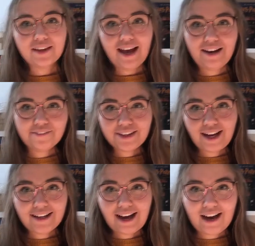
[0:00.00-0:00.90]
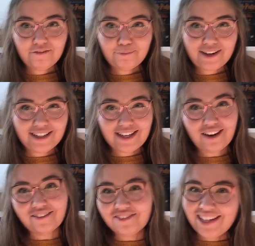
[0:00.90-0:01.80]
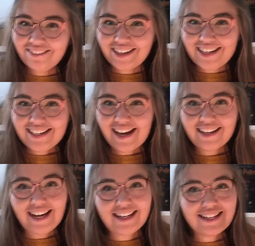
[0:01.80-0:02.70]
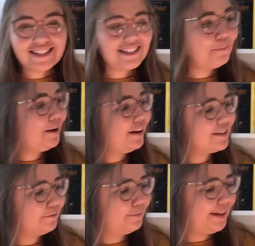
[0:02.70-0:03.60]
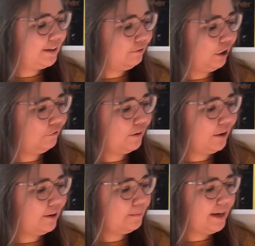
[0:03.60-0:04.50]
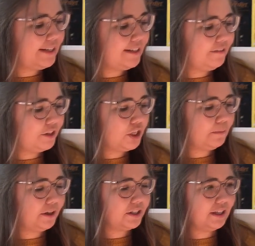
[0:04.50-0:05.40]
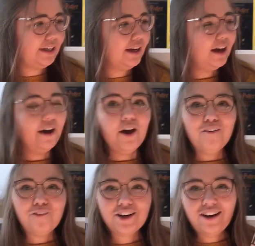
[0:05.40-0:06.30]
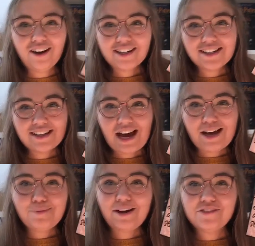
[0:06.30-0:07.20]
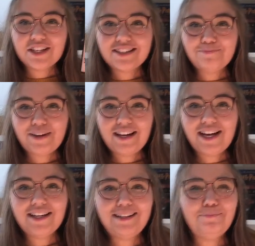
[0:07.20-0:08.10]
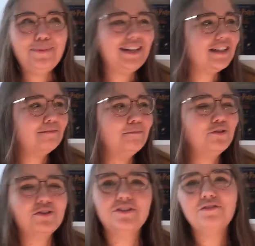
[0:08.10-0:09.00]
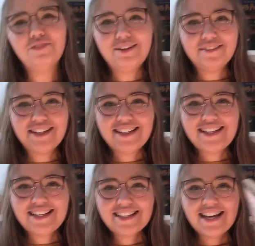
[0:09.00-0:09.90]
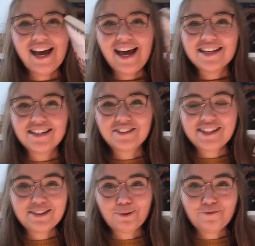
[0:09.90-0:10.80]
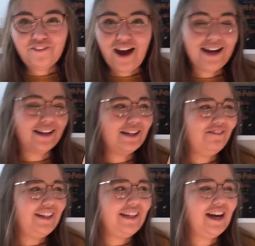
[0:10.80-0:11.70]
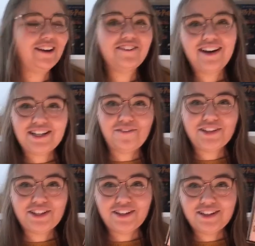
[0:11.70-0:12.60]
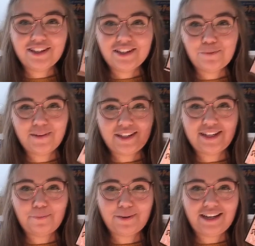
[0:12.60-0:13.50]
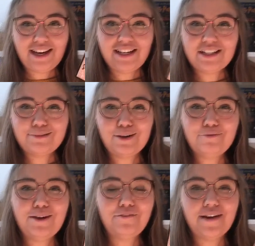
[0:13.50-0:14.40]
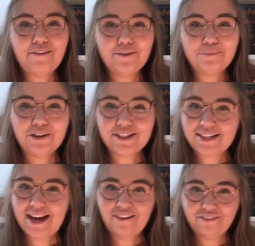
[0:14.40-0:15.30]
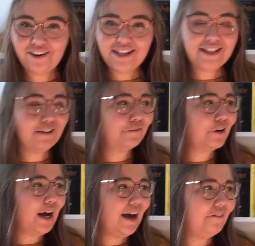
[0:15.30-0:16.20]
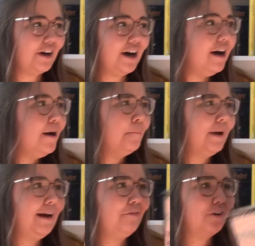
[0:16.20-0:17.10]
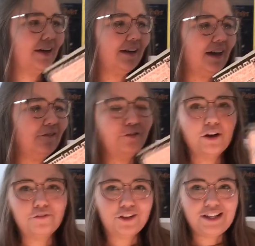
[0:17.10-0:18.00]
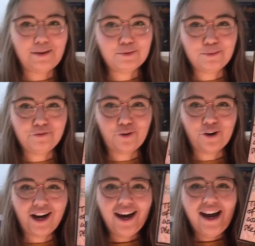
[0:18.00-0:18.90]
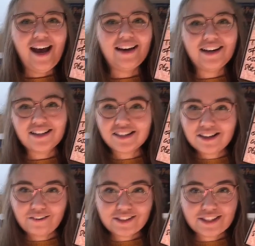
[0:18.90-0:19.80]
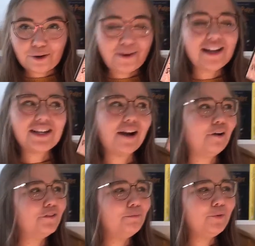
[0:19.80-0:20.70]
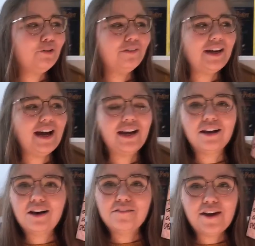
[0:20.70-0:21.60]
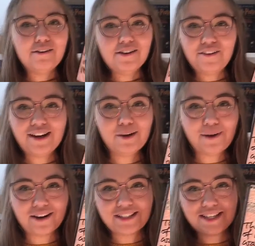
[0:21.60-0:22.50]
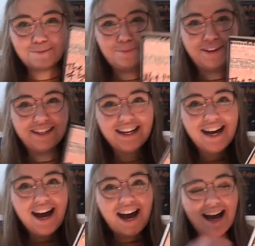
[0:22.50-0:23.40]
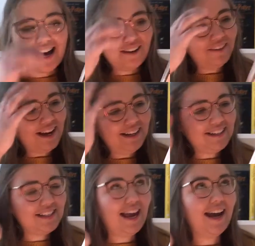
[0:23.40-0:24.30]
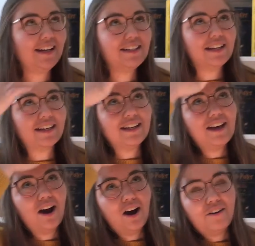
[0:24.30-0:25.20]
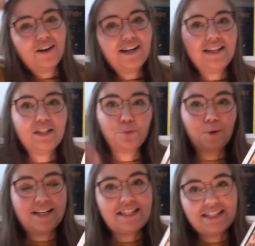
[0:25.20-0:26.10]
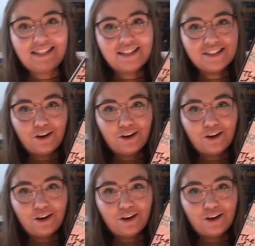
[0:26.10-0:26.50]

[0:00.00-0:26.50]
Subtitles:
And for that I've picked a reread, and that is The Perks of Being a Wallflower by Stephen Chbosky. For the longest time I've just been in the biggest mood to reread this, so this would finally be a great opportunity to pick it up again. It's one of my favorite books. I haven't read it in forever, but I've read it like 3 or 4 times before, and I just love it so much. I love the movie, I love everything about this book, and it's actually already 20 years